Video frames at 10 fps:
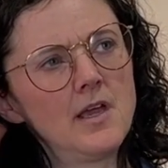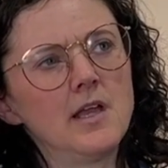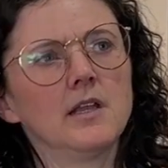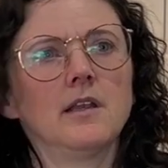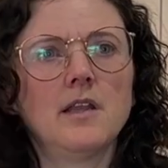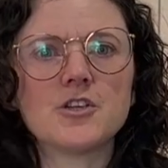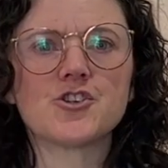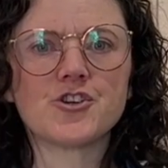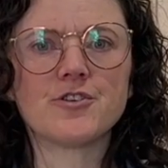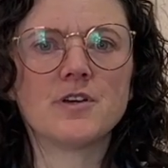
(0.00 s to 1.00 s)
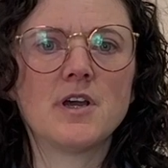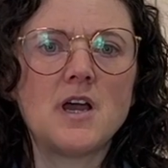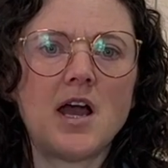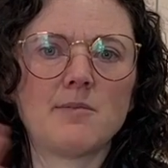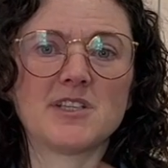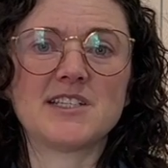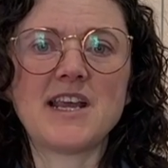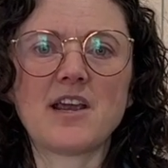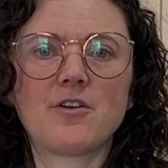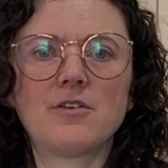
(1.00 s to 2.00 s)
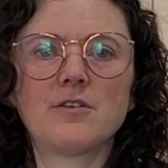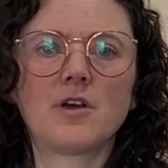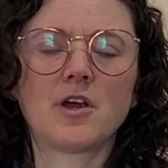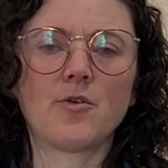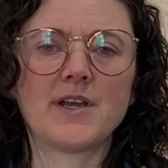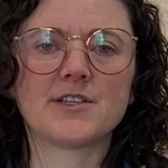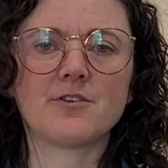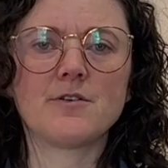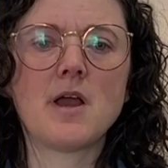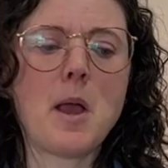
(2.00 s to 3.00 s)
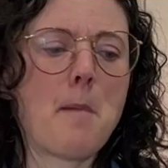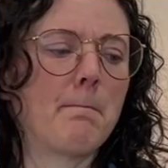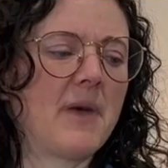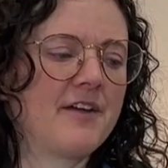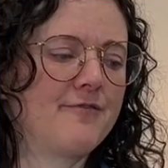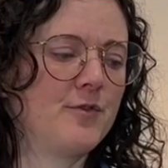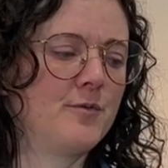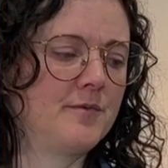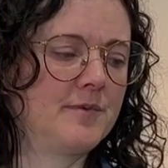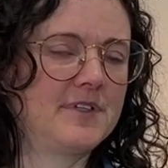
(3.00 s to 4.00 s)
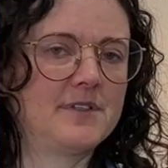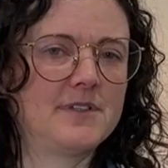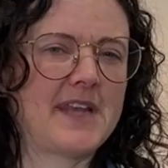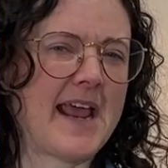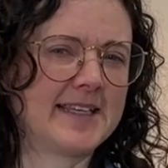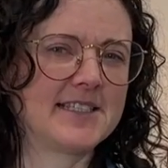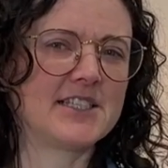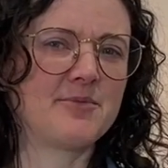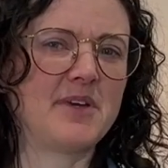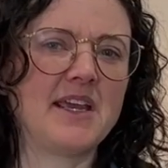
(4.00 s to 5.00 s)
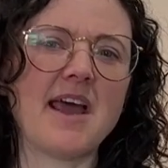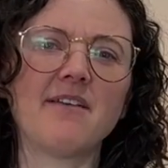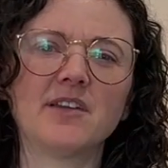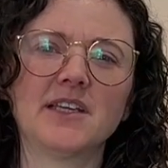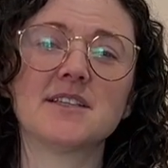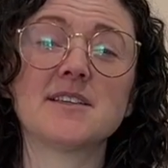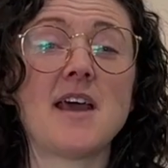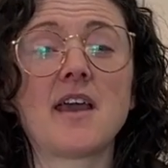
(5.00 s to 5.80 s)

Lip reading: luncher. I'm a snacker, a grazer. My food tends to be heavily snack